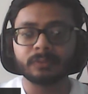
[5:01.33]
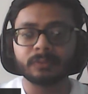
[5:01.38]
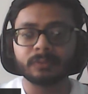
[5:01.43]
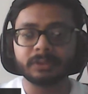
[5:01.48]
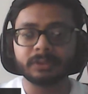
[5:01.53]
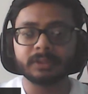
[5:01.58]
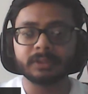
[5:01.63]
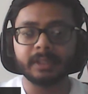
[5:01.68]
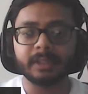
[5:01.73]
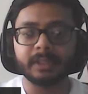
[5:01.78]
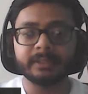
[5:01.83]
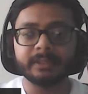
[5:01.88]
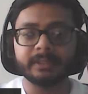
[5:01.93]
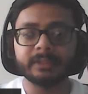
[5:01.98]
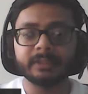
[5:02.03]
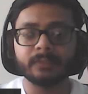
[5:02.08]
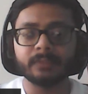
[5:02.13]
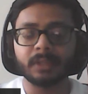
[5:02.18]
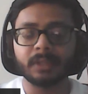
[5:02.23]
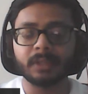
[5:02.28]
like these
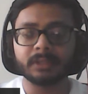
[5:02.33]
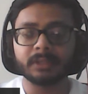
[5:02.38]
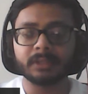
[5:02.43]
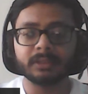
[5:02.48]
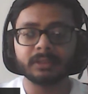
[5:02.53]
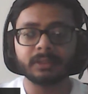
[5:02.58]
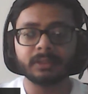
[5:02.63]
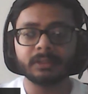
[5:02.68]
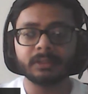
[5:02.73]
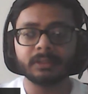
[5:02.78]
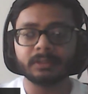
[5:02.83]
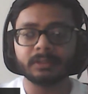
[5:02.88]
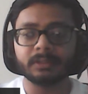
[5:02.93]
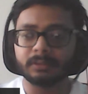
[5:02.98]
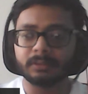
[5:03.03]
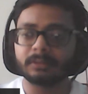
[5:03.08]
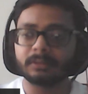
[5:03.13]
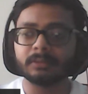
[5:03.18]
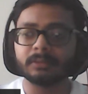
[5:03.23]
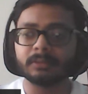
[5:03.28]
were asked in
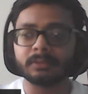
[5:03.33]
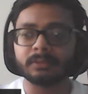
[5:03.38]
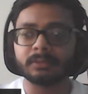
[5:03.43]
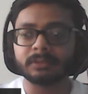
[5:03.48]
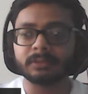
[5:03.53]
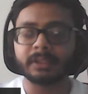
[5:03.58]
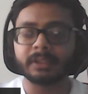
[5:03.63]
second